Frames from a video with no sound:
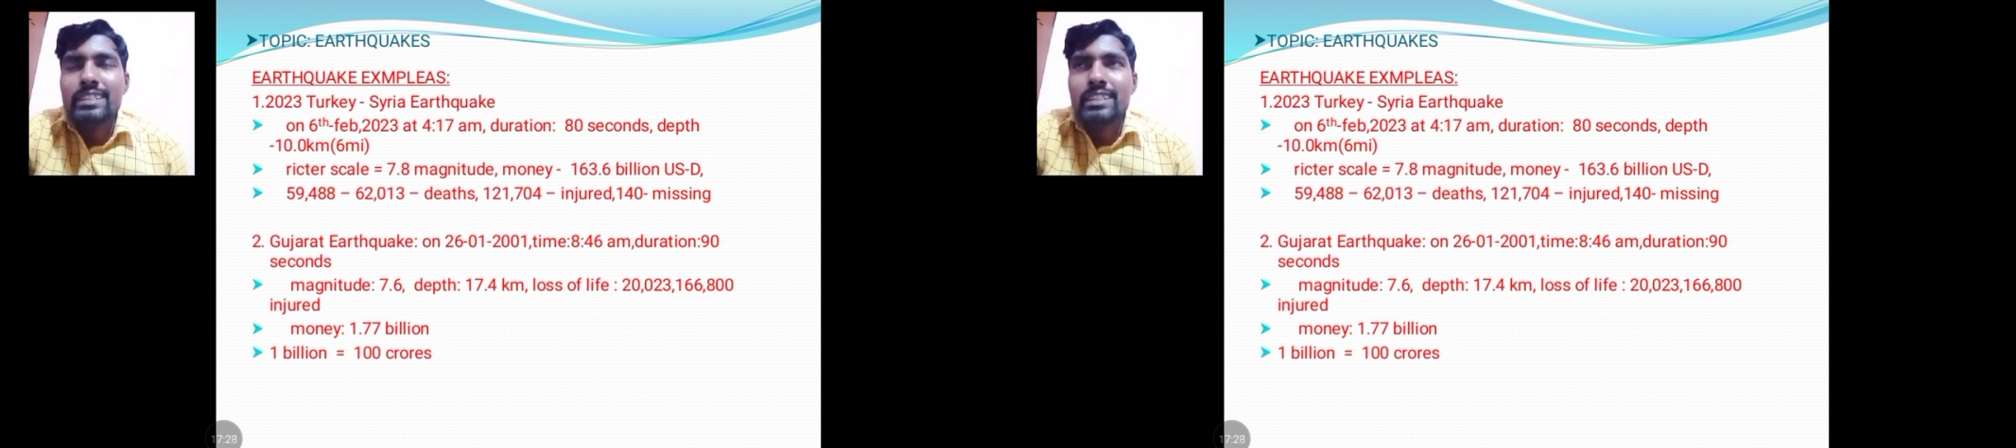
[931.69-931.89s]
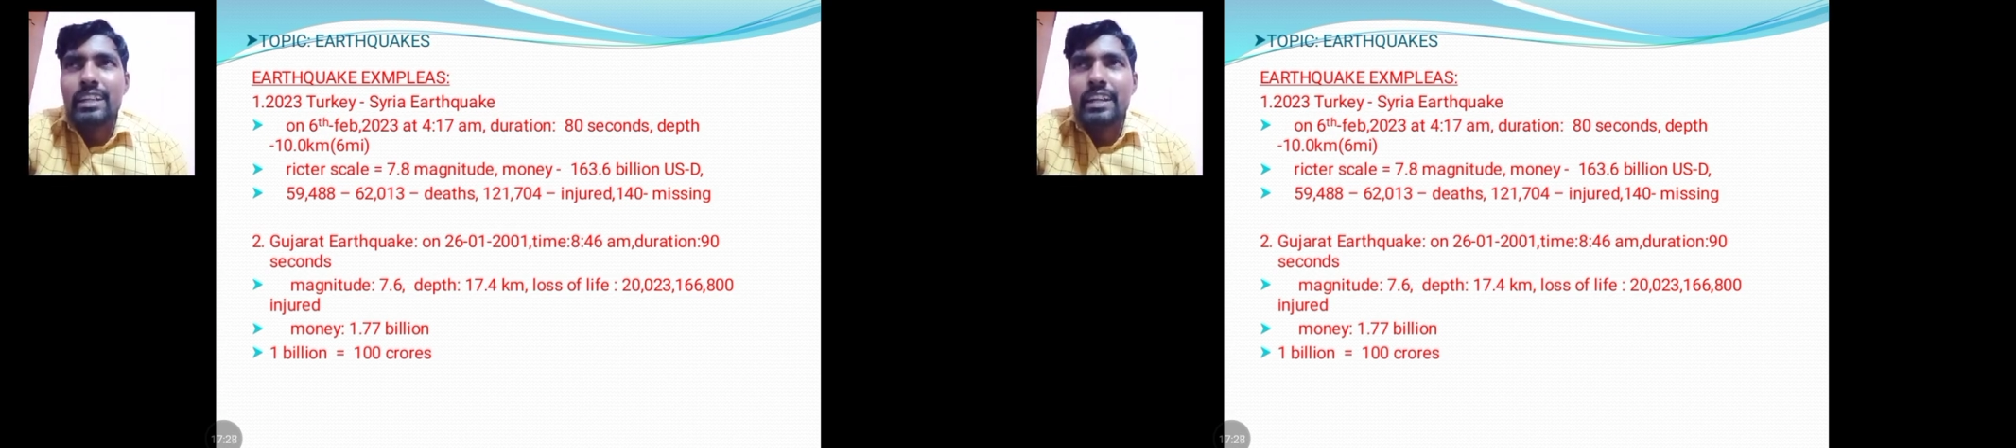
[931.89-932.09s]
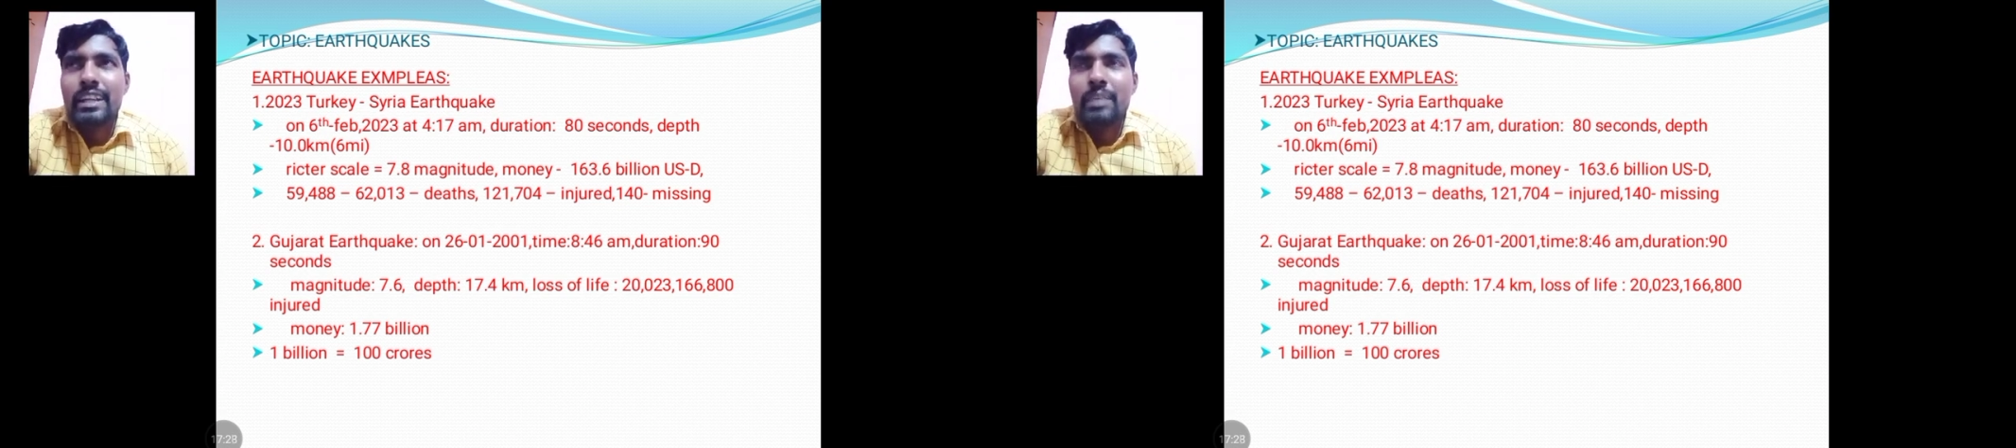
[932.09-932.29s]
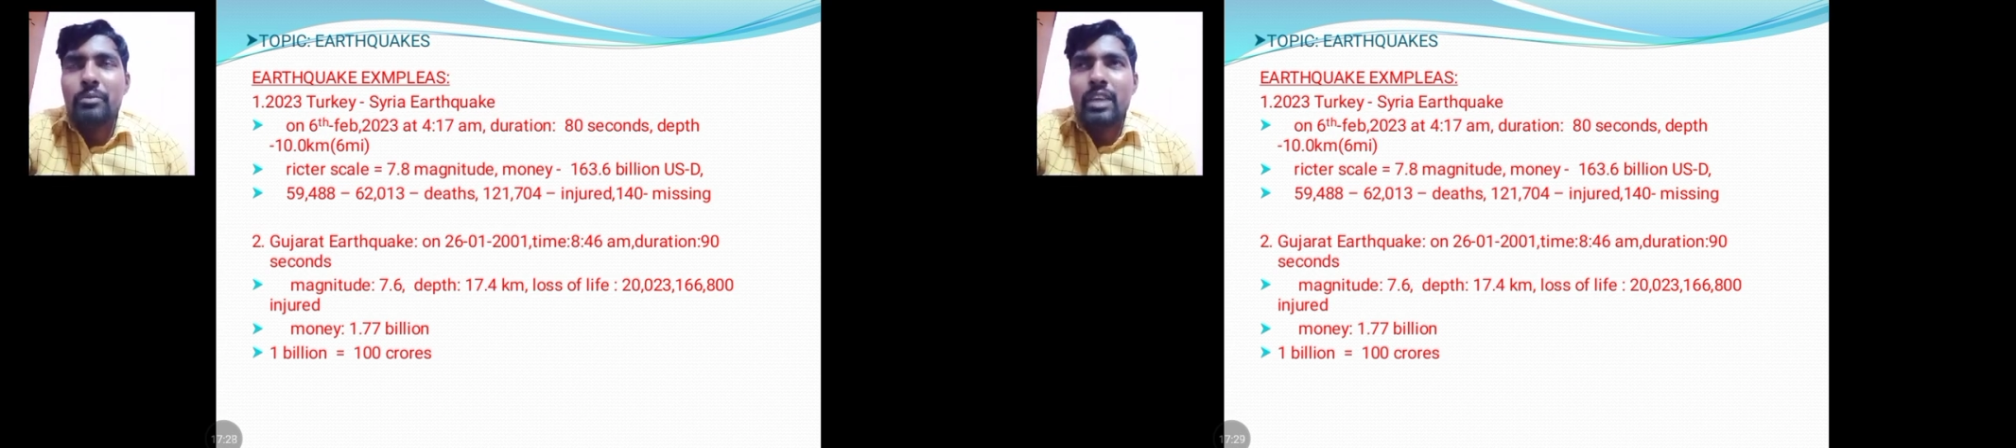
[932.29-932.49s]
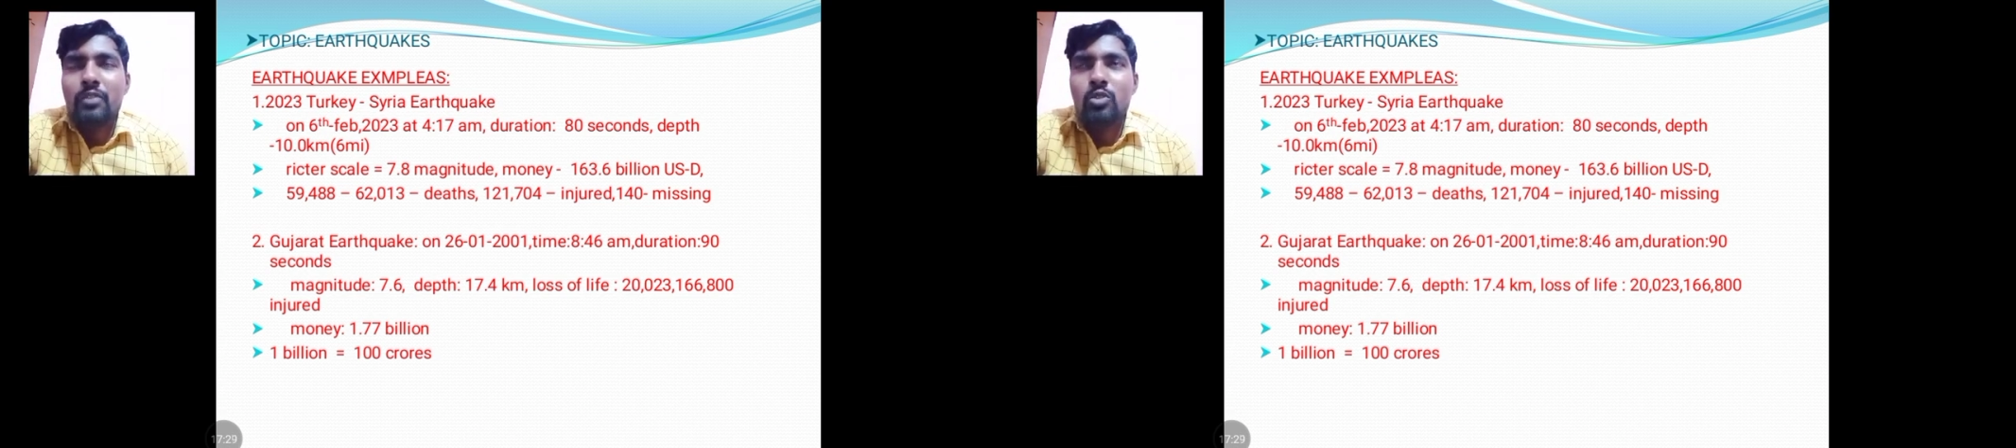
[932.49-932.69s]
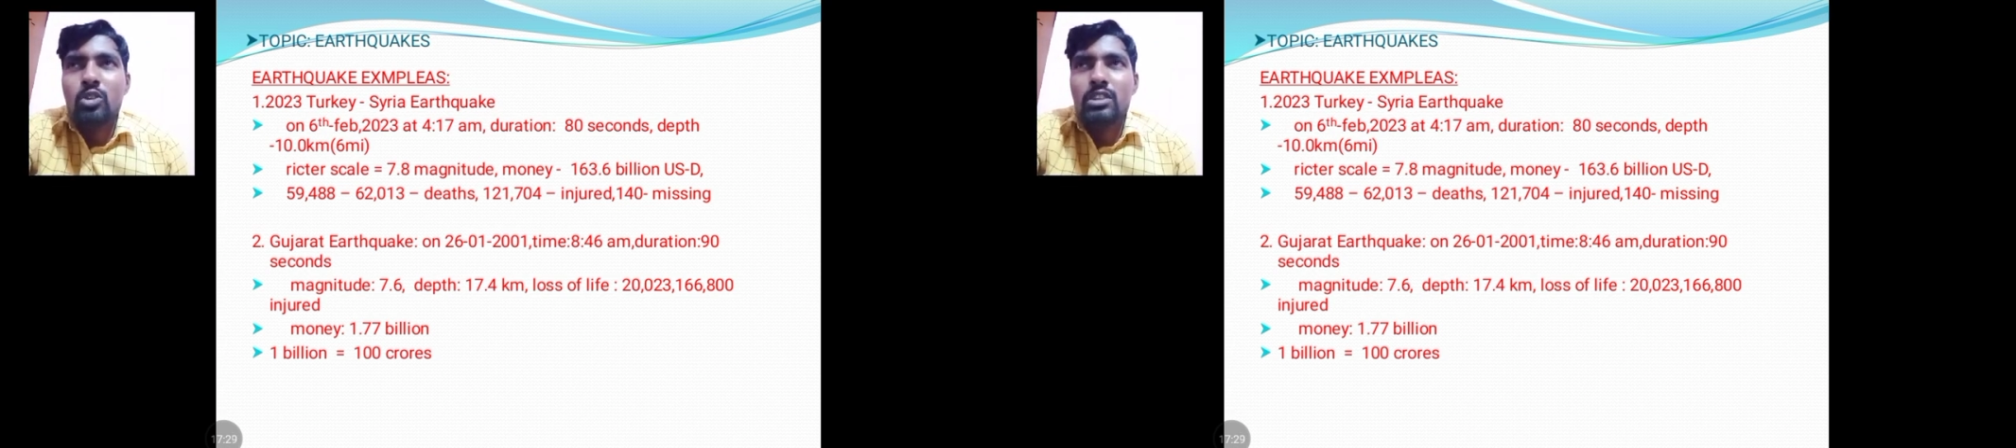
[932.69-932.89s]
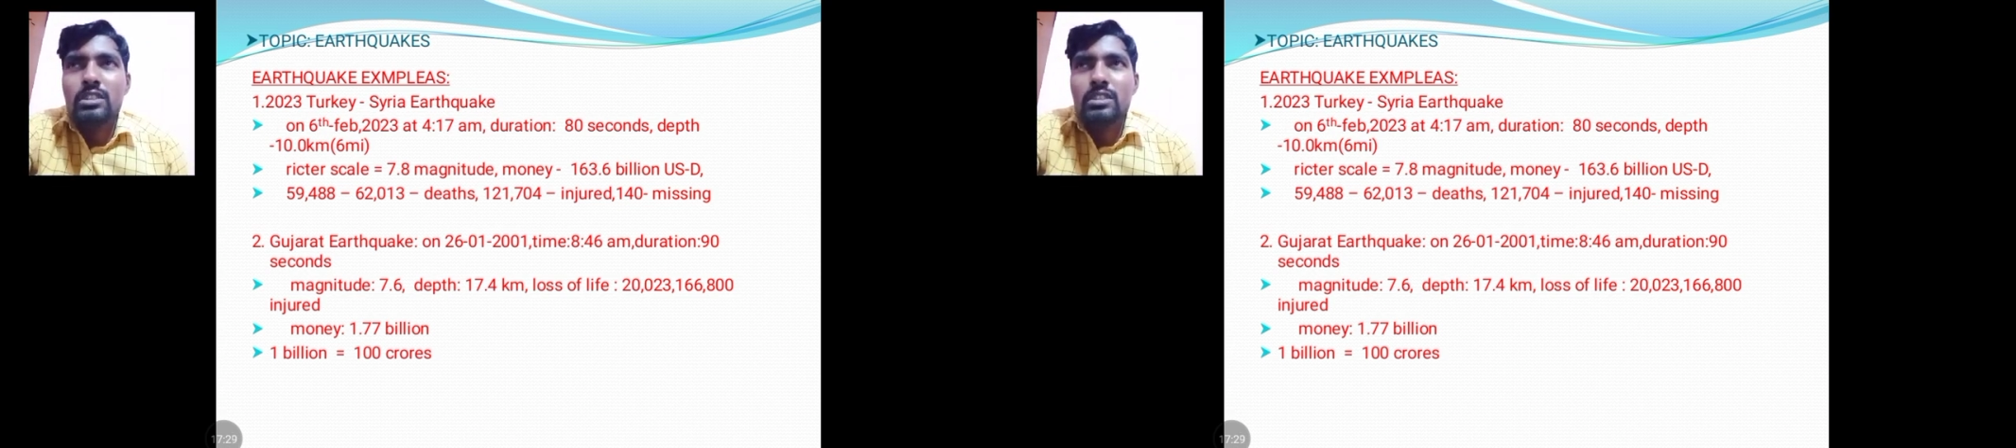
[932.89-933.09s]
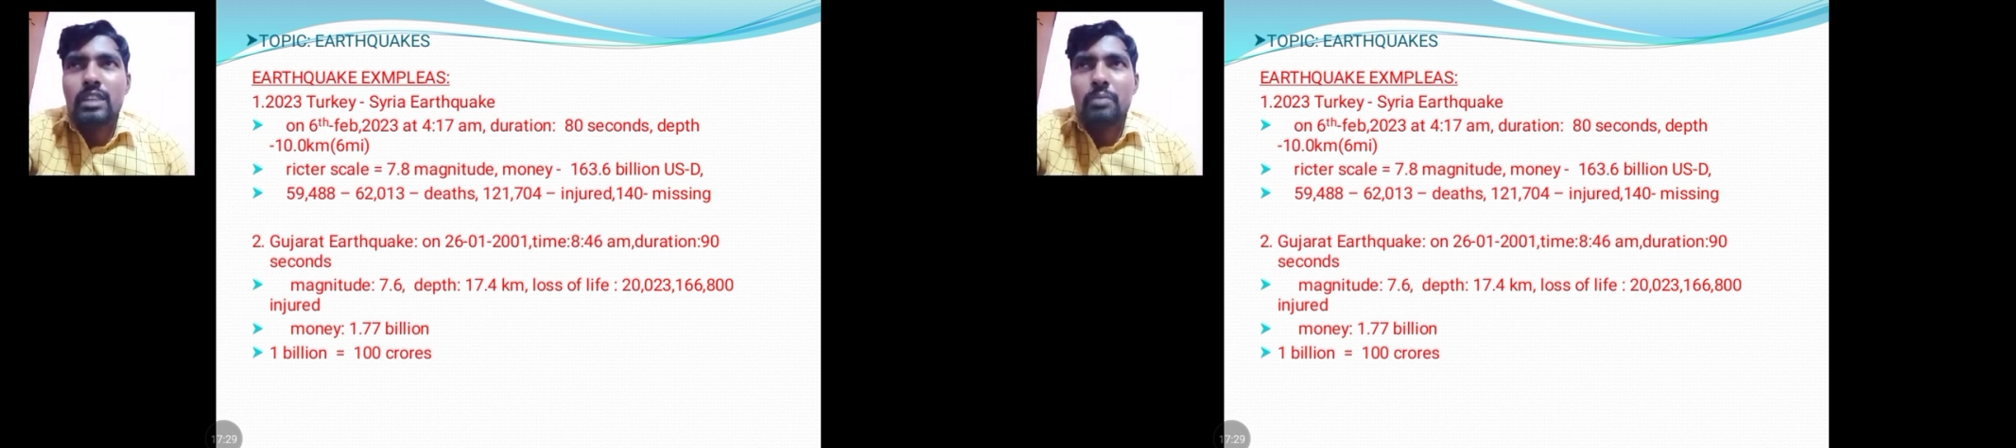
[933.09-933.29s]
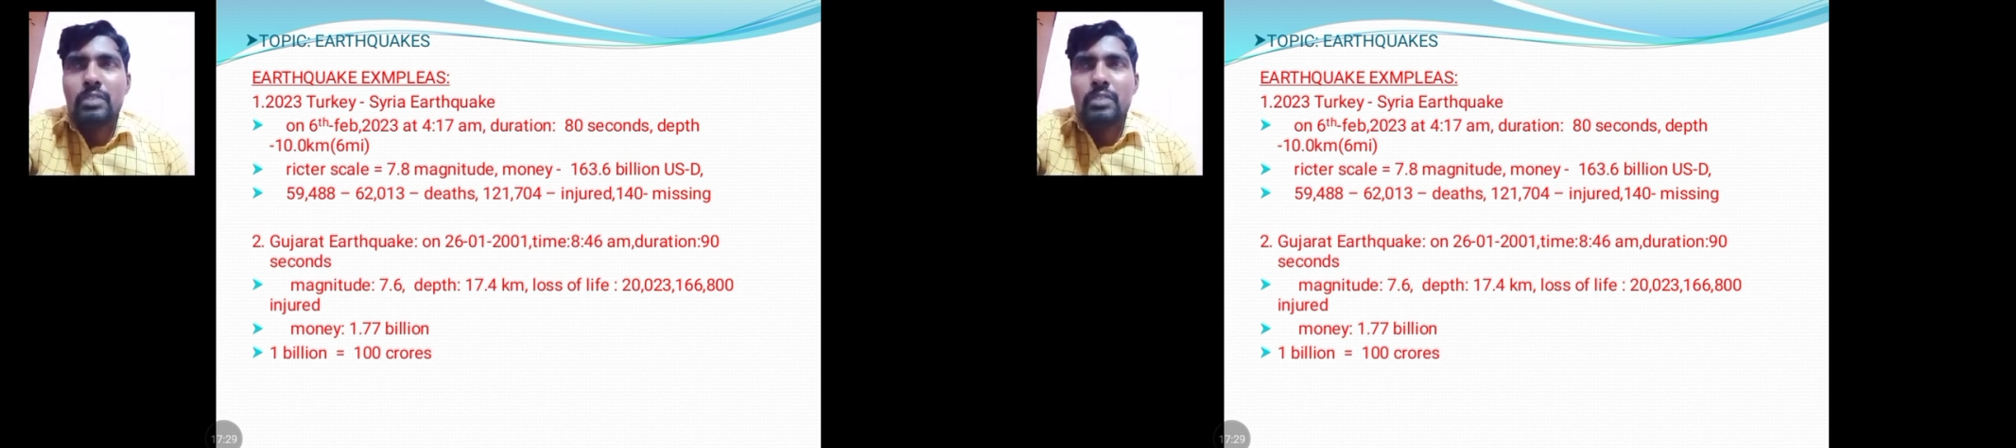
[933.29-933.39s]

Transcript: Depth and focus depth